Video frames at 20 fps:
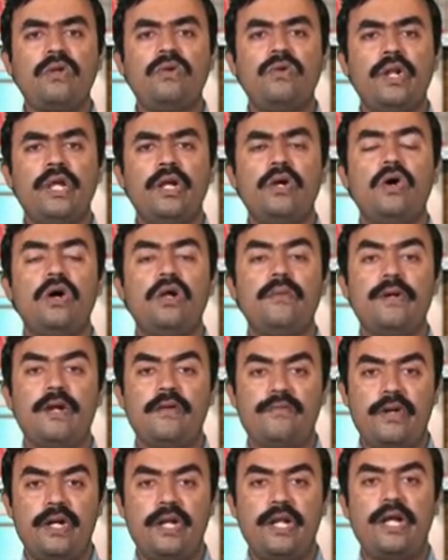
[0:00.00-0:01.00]
Today
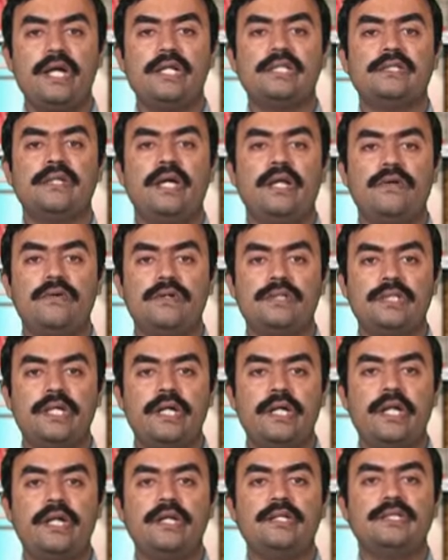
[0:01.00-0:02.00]
Government of India has announced
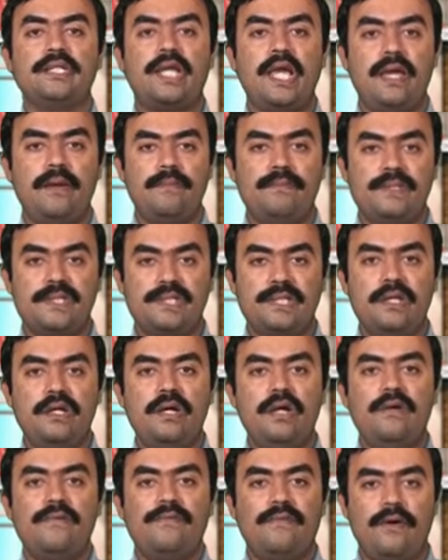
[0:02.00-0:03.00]
certain schemes
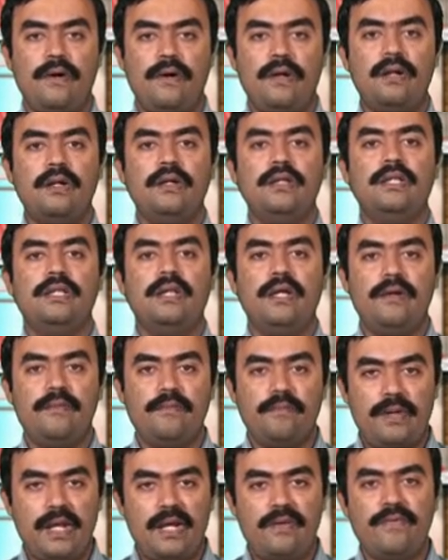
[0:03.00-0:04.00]
for the
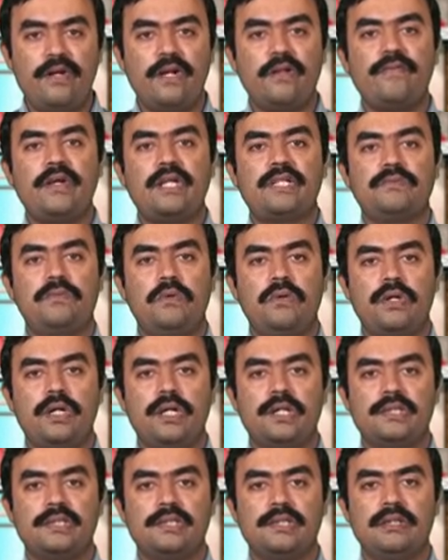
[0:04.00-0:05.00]
benefit of
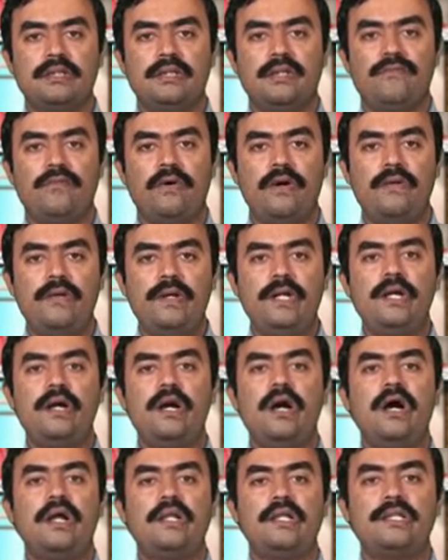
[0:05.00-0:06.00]
exporters. The following
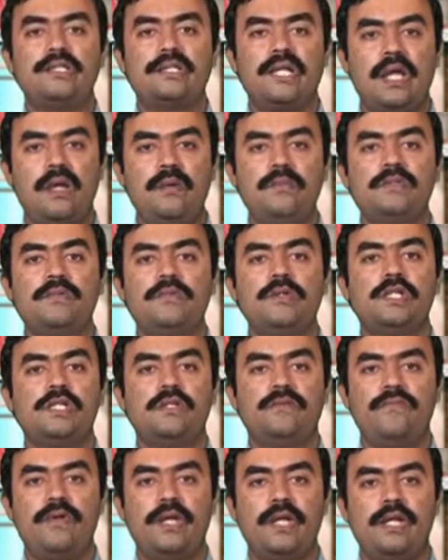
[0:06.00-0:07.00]
are the schemes
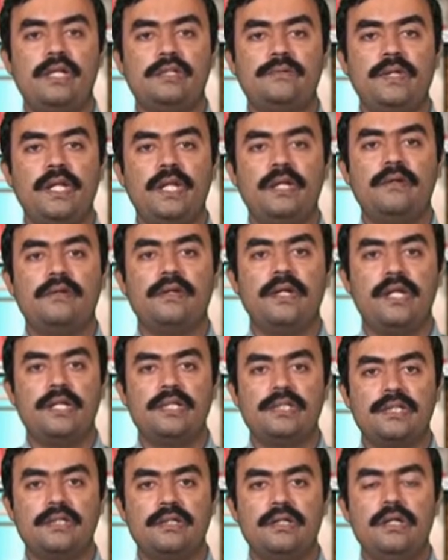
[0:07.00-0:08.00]
which has been
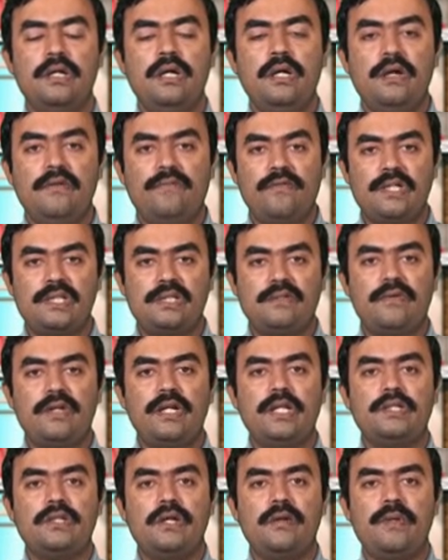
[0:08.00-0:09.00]
increased. First
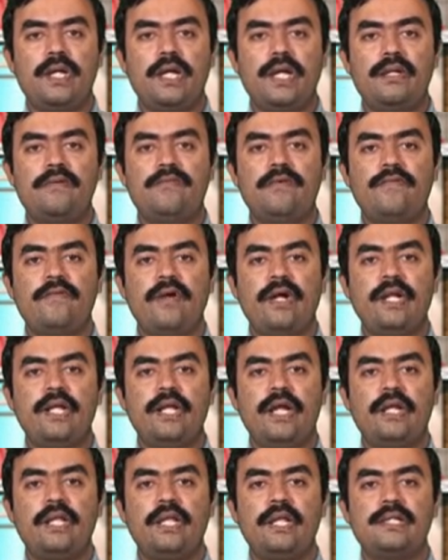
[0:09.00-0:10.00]
one is normally again we find
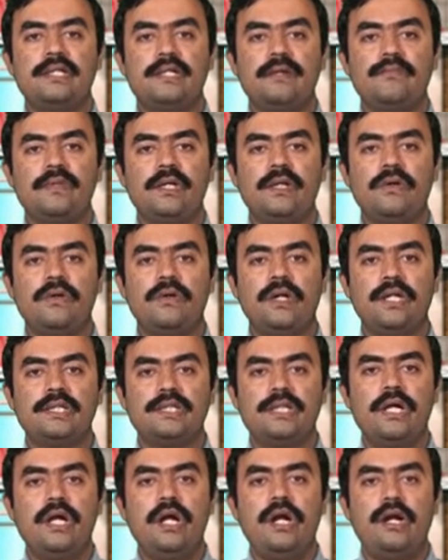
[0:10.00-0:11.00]
that there is something called
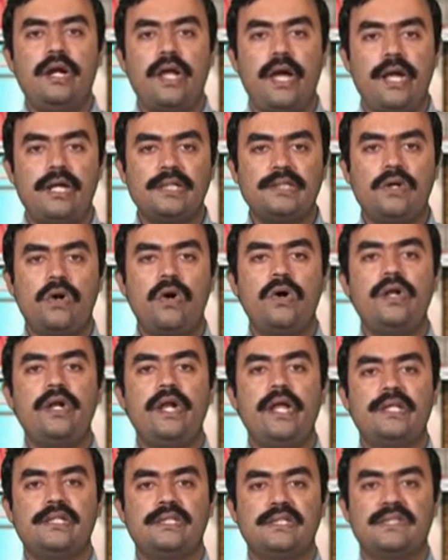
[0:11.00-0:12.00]
as tax
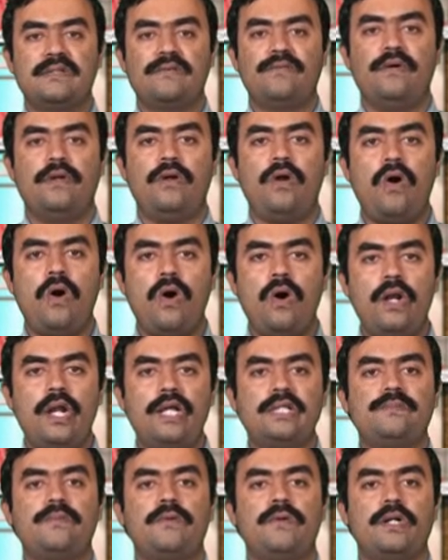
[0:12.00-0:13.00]
holidays for all
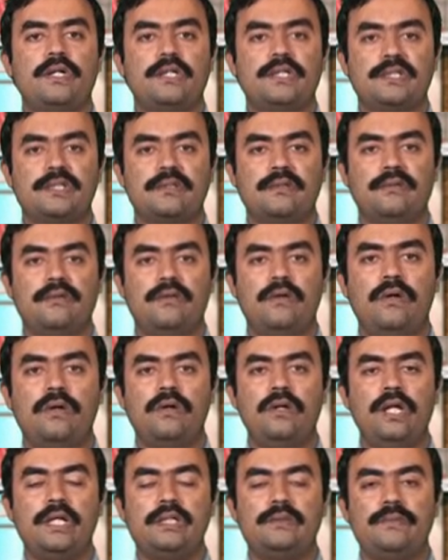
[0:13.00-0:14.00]
exporters.
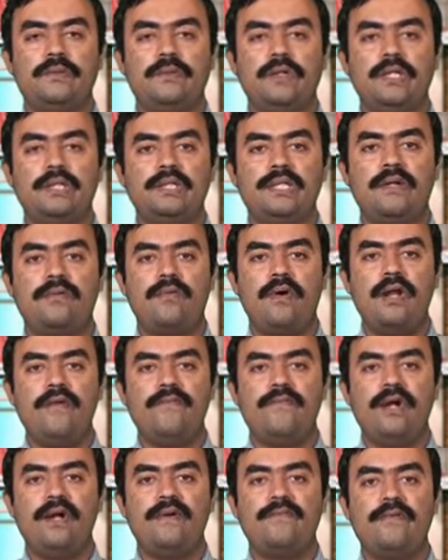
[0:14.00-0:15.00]
All exporters are
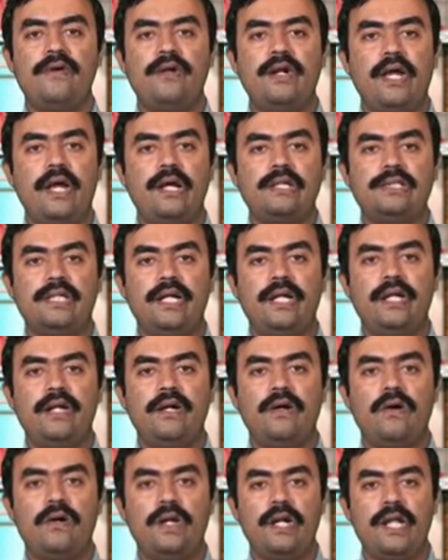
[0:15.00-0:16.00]
qualified for tax
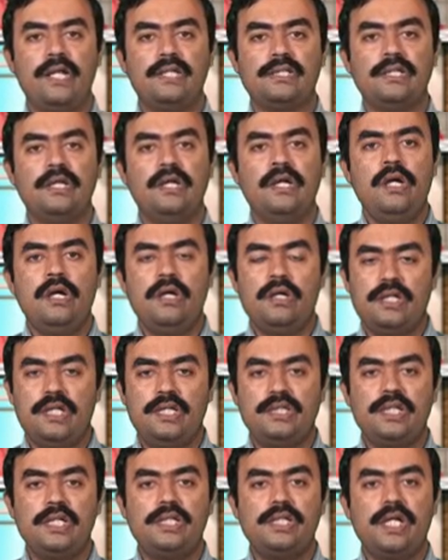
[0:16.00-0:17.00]
holidays.
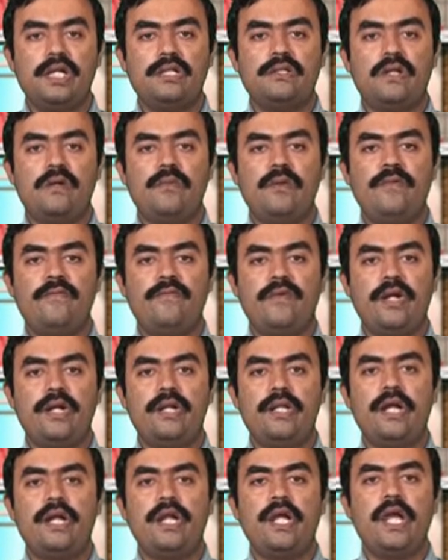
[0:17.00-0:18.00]
In such case normally we
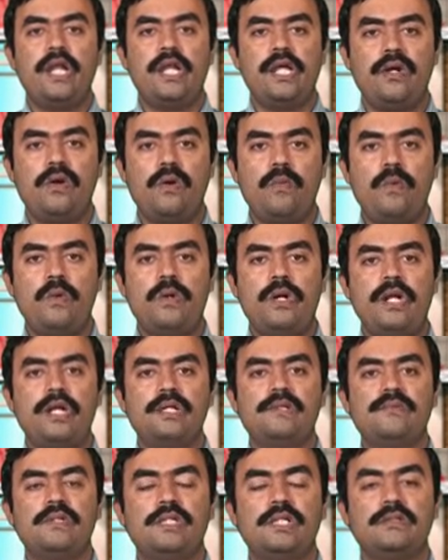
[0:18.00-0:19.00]
find that any
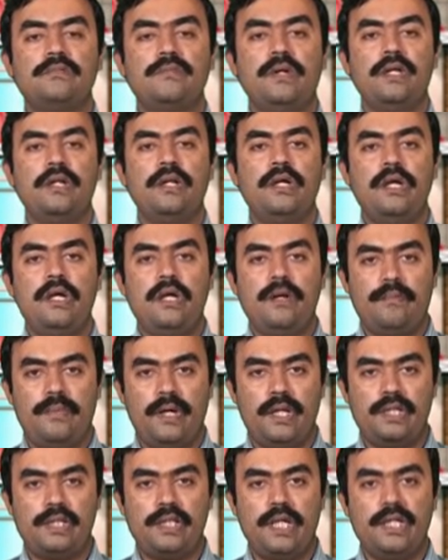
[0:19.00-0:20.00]
commodities which has been
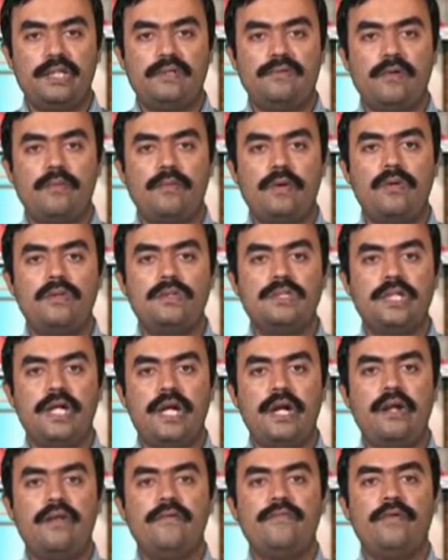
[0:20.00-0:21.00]
purchased from
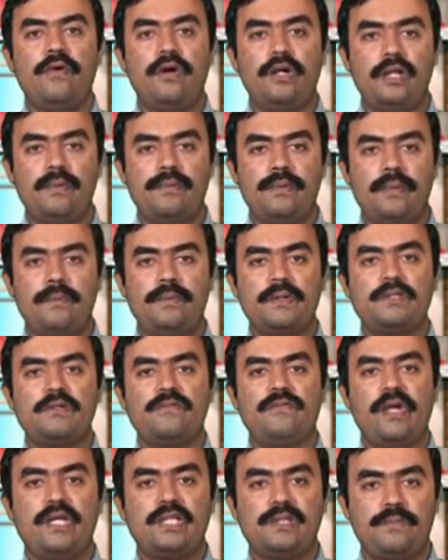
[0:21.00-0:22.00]
outside for the purpose
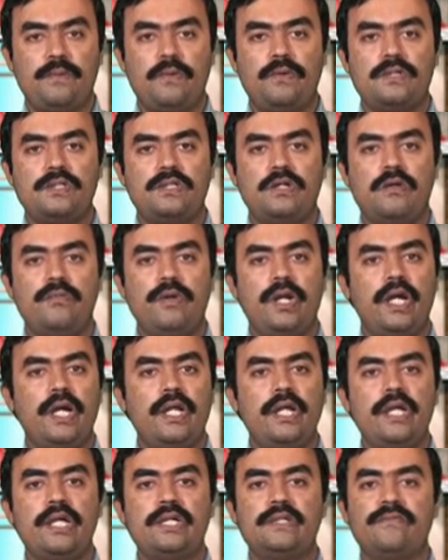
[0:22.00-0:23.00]
of exports normally
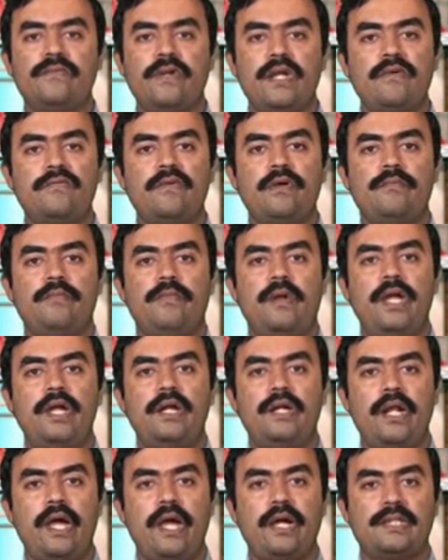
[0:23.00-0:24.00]
again is free from
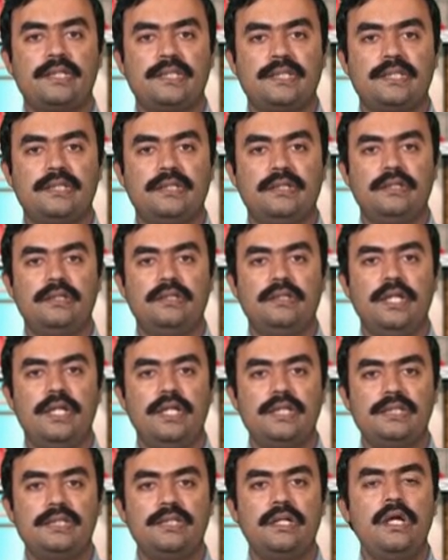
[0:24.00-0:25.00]
paying tax.
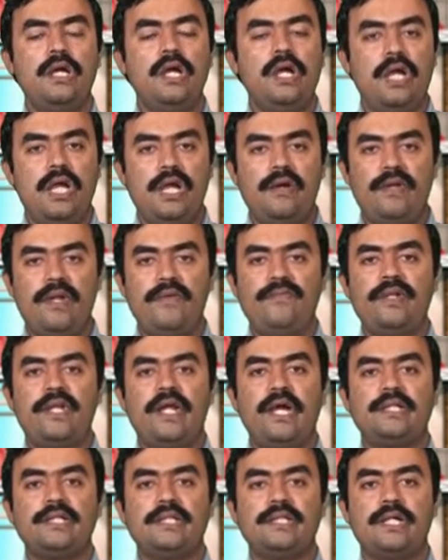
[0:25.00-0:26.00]
There is, even if the
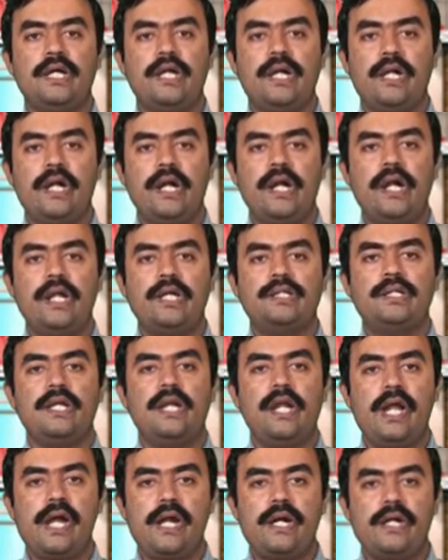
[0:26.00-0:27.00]
tax is collected, it is
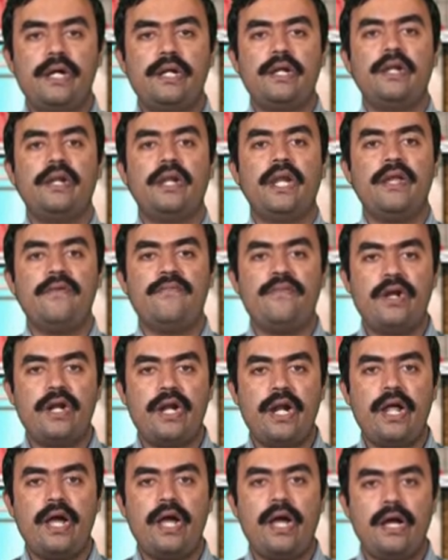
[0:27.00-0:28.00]
later
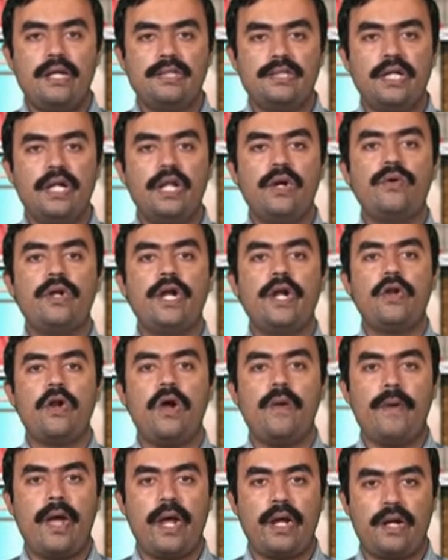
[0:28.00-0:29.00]
refunded as a duty
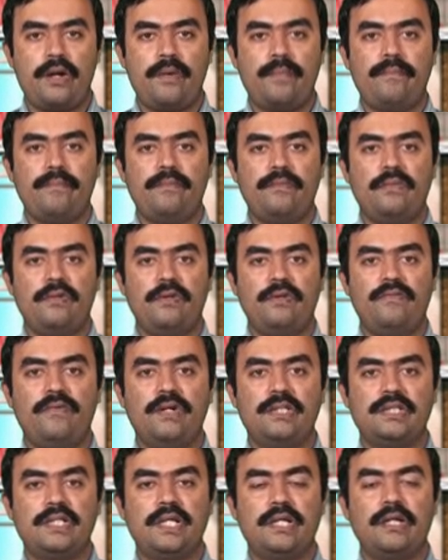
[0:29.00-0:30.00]
drawback.
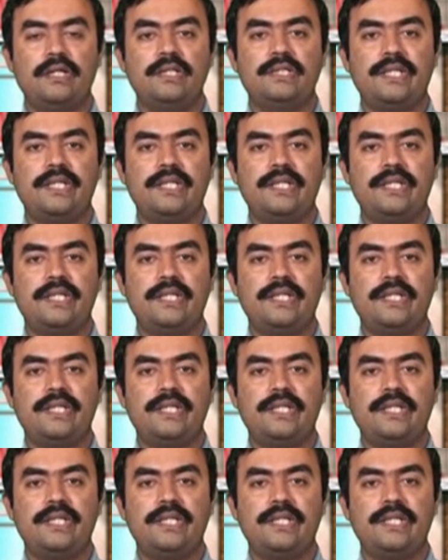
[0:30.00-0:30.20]
First thing.